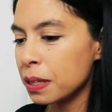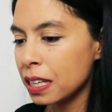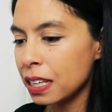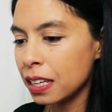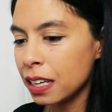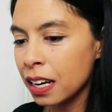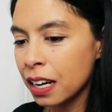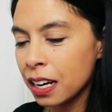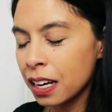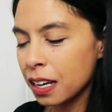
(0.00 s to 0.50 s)

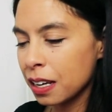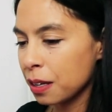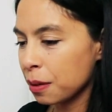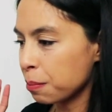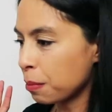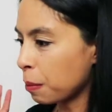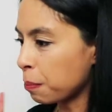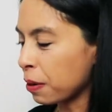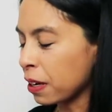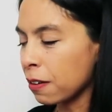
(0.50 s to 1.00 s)
be
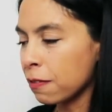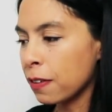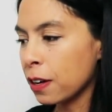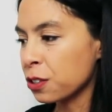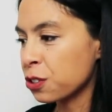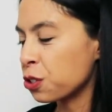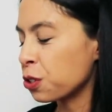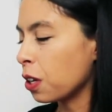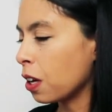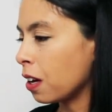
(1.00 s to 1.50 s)
bring a
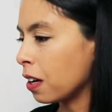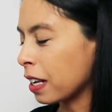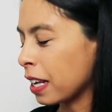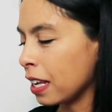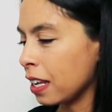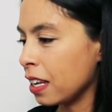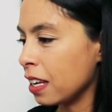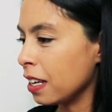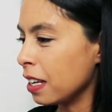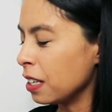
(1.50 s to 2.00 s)
foster dog
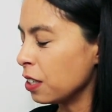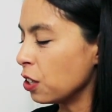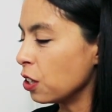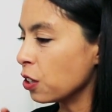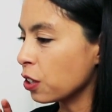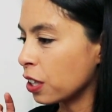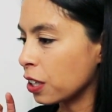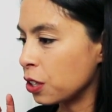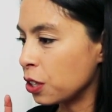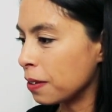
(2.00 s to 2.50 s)
in
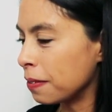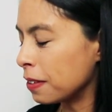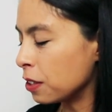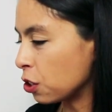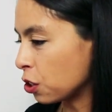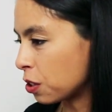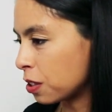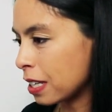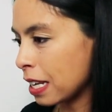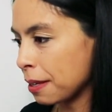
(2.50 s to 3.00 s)
and could even
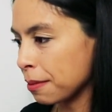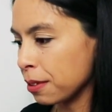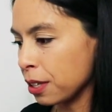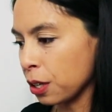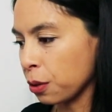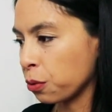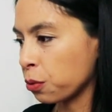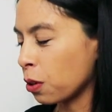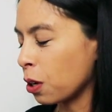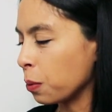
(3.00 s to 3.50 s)
just
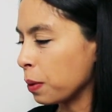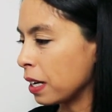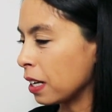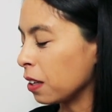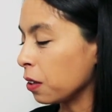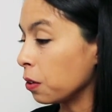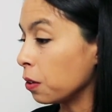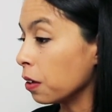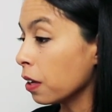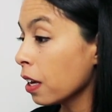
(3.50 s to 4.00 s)
throw in a
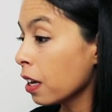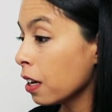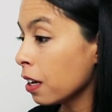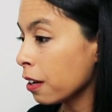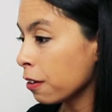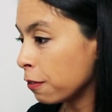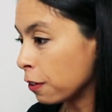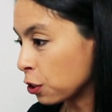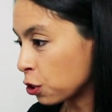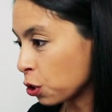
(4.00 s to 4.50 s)
little
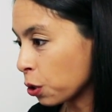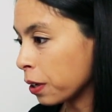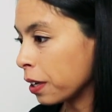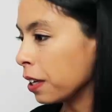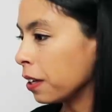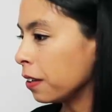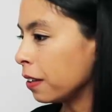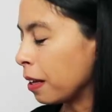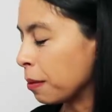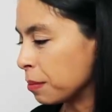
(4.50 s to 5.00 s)
fish
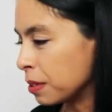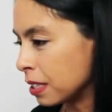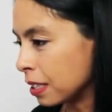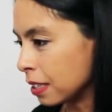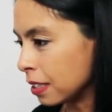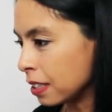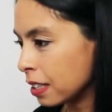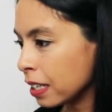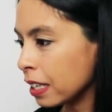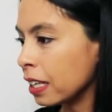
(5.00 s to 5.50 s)
oil,
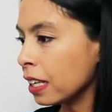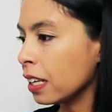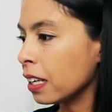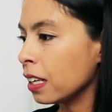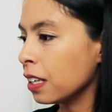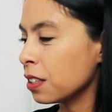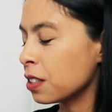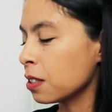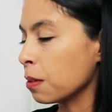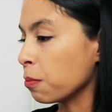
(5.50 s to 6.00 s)

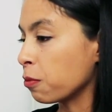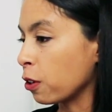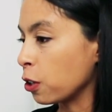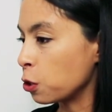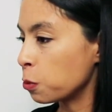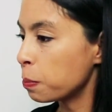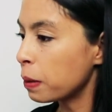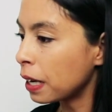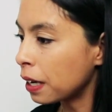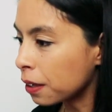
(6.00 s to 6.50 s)
MCT, some
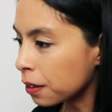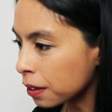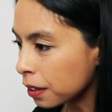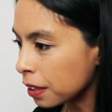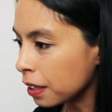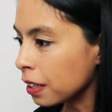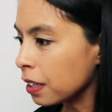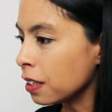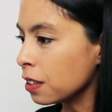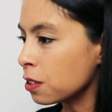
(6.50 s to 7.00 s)
fresh
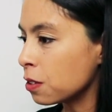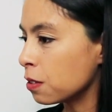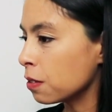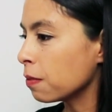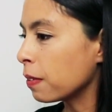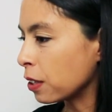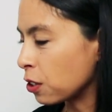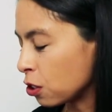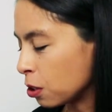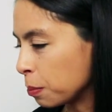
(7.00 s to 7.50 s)
berries,
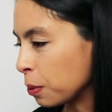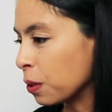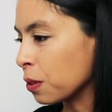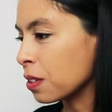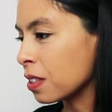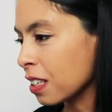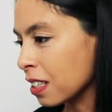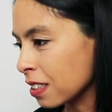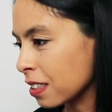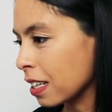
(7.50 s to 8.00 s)

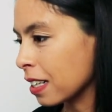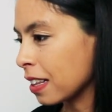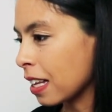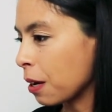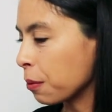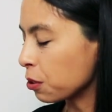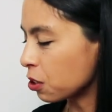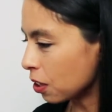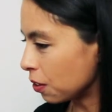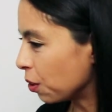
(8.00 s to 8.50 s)
vegetables, things like
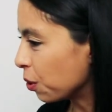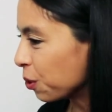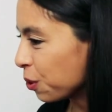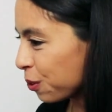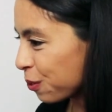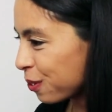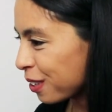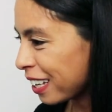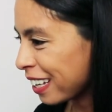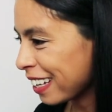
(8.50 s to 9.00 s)
that, which I know
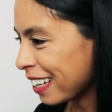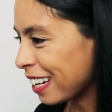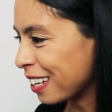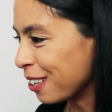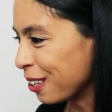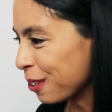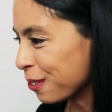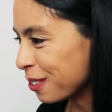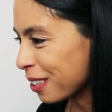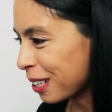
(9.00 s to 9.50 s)
you've
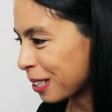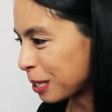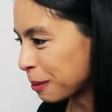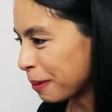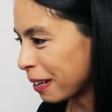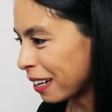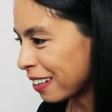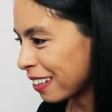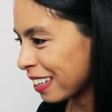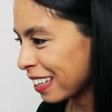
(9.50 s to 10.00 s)
talked
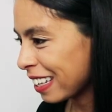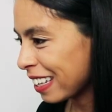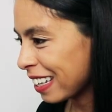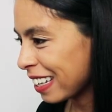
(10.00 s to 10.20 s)
about.